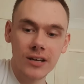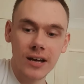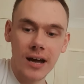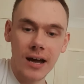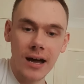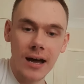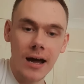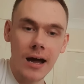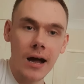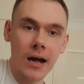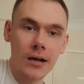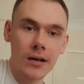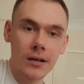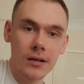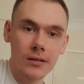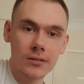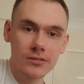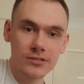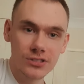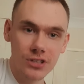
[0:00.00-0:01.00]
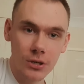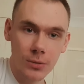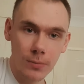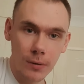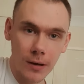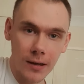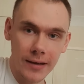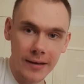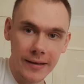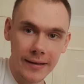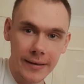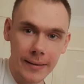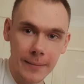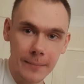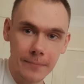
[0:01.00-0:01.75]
are Super League,